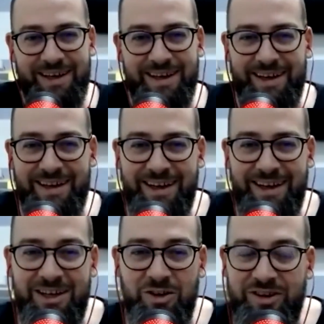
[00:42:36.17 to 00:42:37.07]

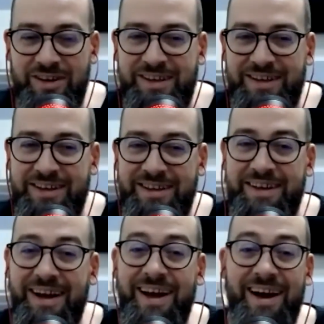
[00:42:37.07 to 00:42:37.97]
Uh, the the
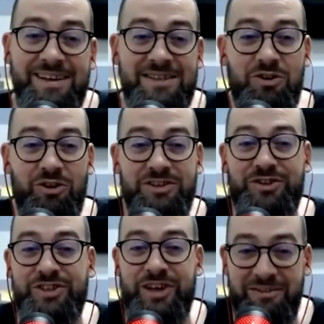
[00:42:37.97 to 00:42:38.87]
AI is
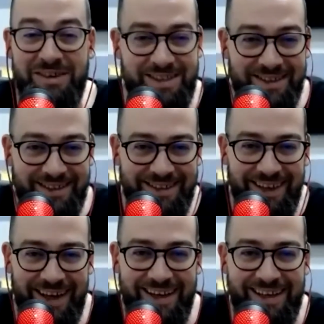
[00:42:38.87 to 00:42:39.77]
called Jarvis
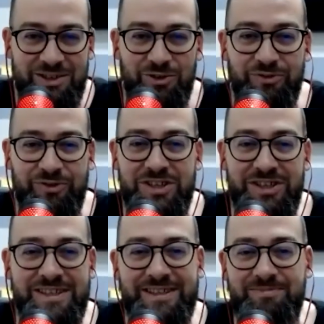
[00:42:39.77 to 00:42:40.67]
and it's
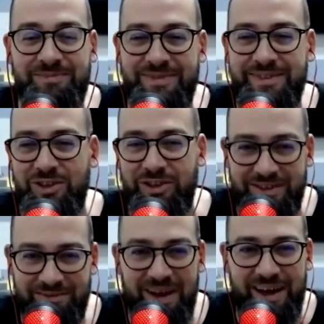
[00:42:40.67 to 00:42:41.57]

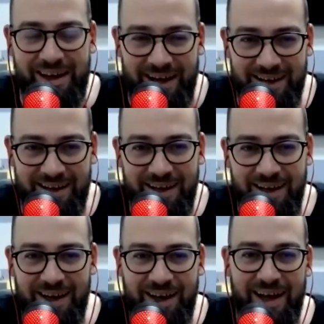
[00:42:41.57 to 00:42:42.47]
conversions.ai
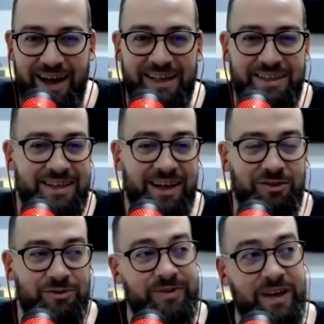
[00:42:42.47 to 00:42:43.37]
and it kind
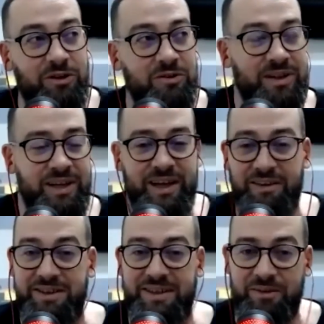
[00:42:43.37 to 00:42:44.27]
of they already
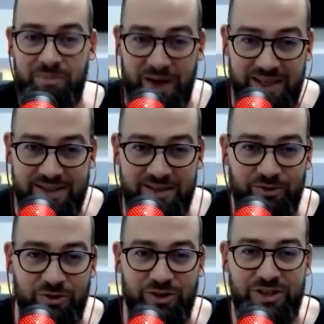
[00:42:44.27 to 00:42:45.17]
have the templates
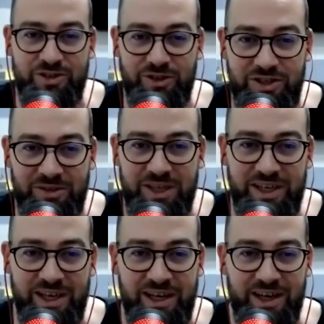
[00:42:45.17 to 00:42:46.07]
for the social
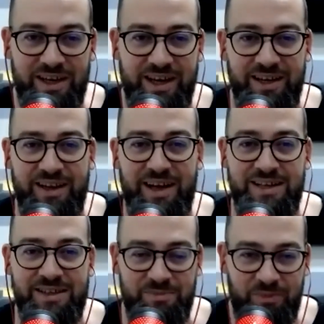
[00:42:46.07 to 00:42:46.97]
media
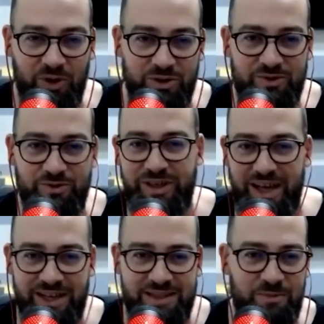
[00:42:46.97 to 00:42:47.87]
headlines posts for the
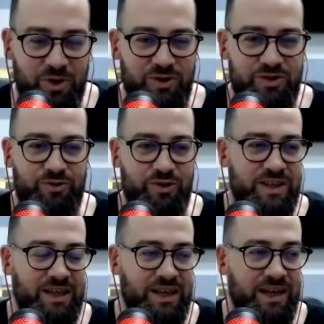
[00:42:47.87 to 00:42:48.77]
ads posts for
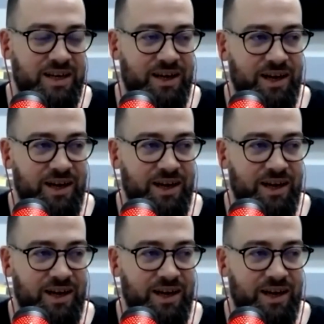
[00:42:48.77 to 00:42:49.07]
the like